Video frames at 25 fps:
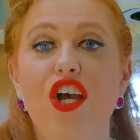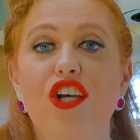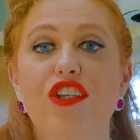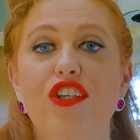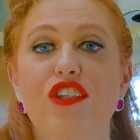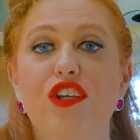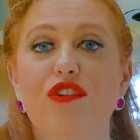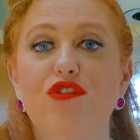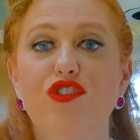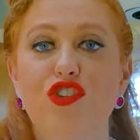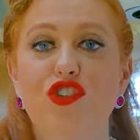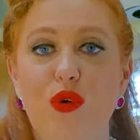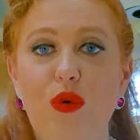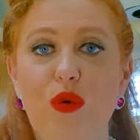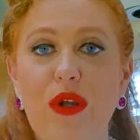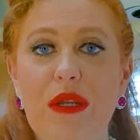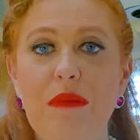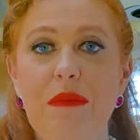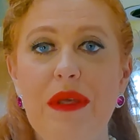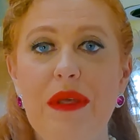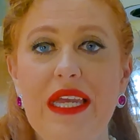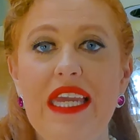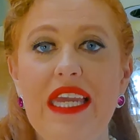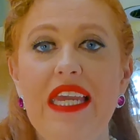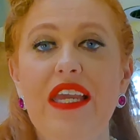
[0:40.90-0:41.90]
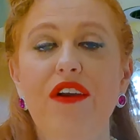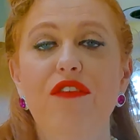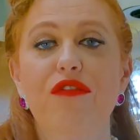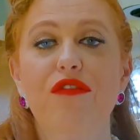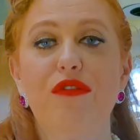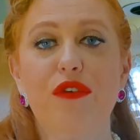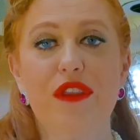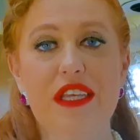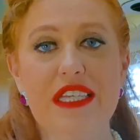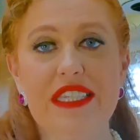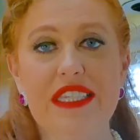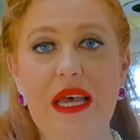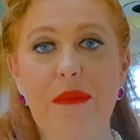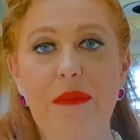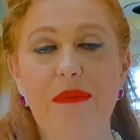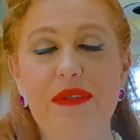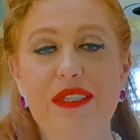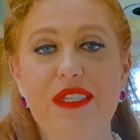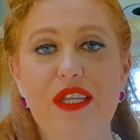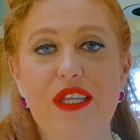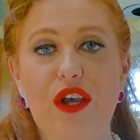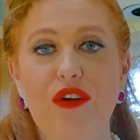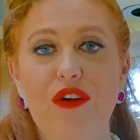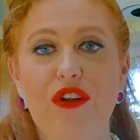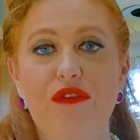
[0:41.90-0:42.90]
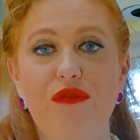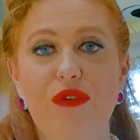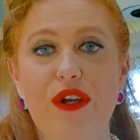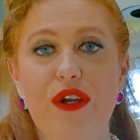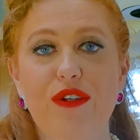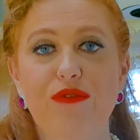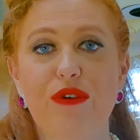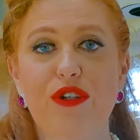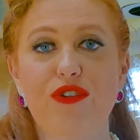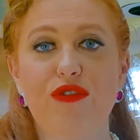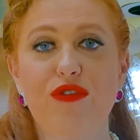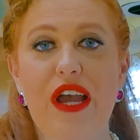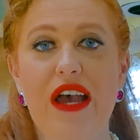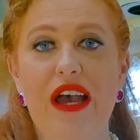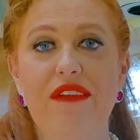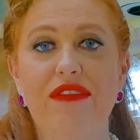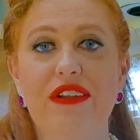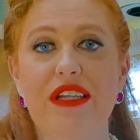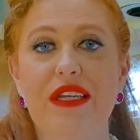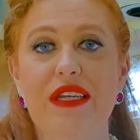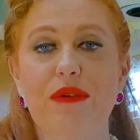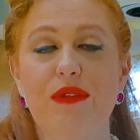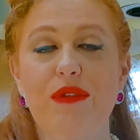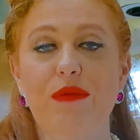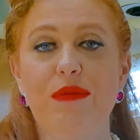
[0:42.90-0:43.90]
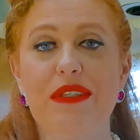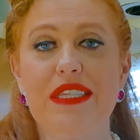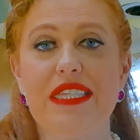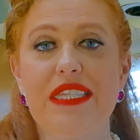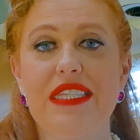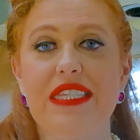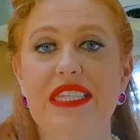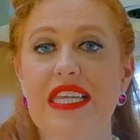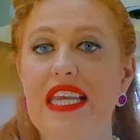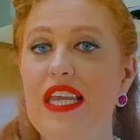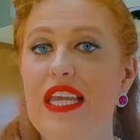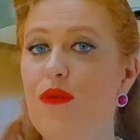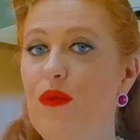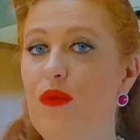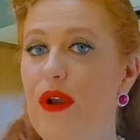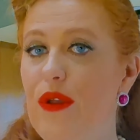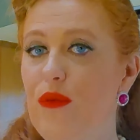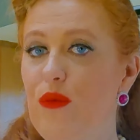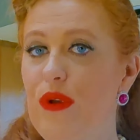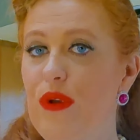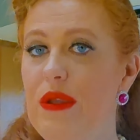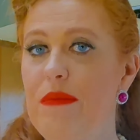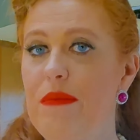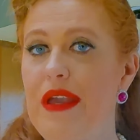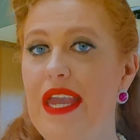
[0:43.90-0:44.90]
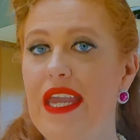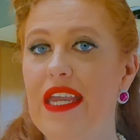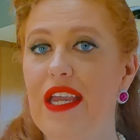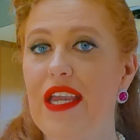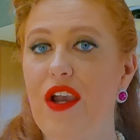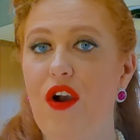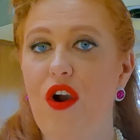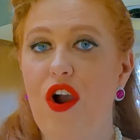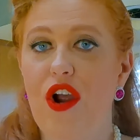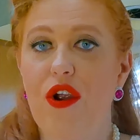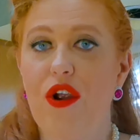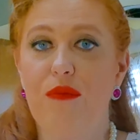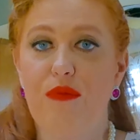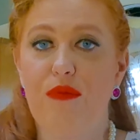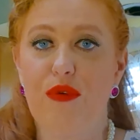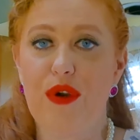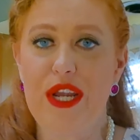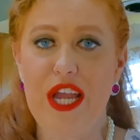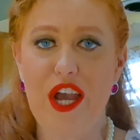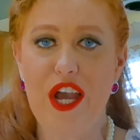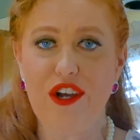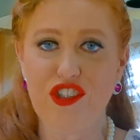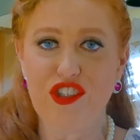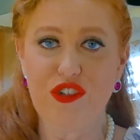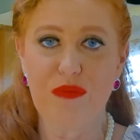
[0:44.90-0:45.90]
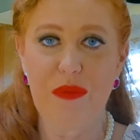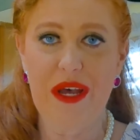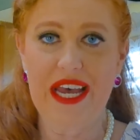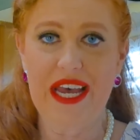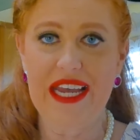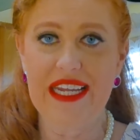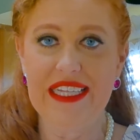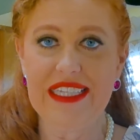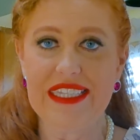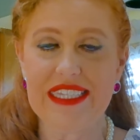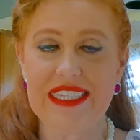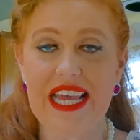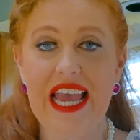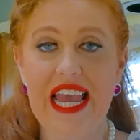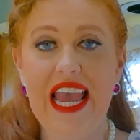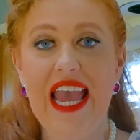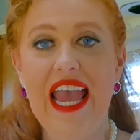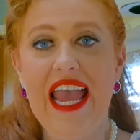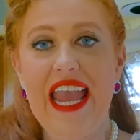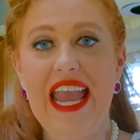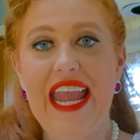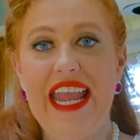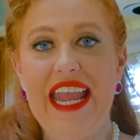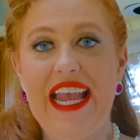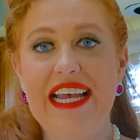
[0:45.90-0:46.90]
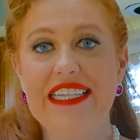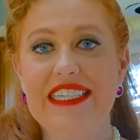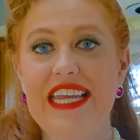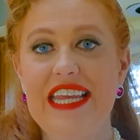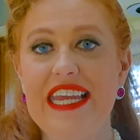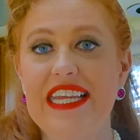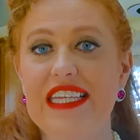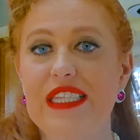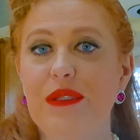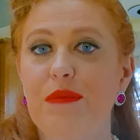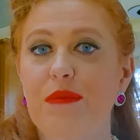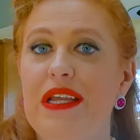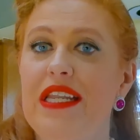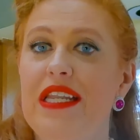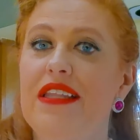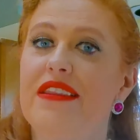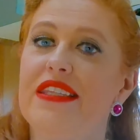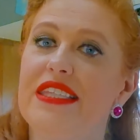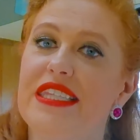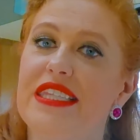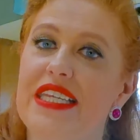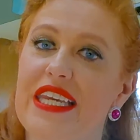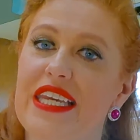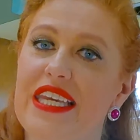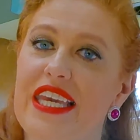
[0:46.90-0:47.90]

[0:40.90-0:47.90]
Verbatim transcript: So join me for this episode of Retro Traveling with Mrs. Z when we make our brioche buns and take a spin in the Z